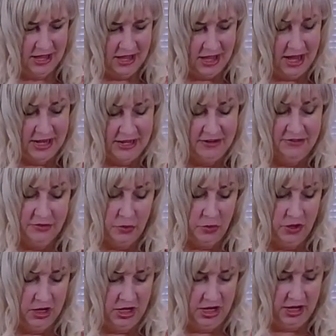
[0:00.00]
I need to
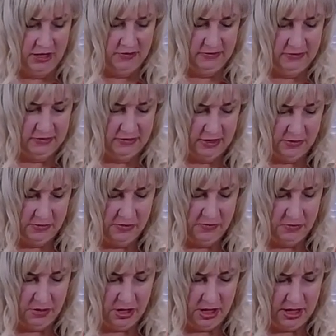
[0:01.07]
organize some of
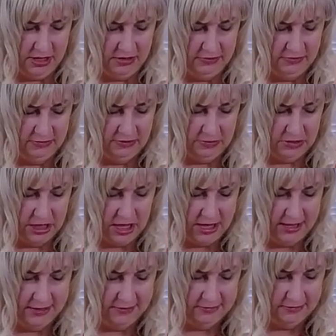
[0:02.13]
my
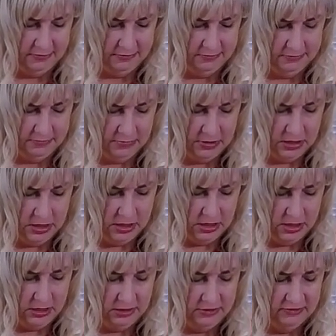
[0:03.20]
supplies
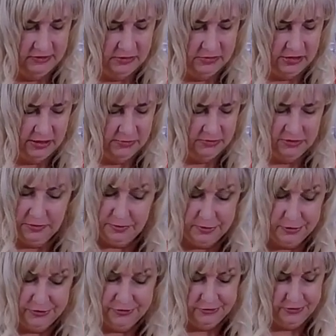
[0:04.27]
because sometimes the
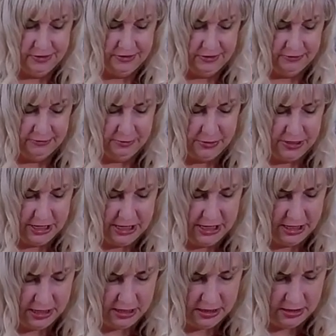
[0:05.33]
birds are in the
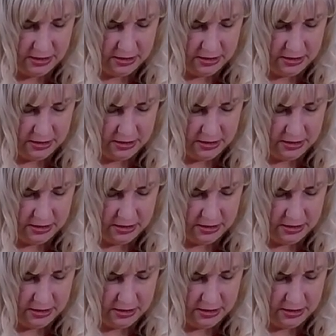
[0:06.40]
spring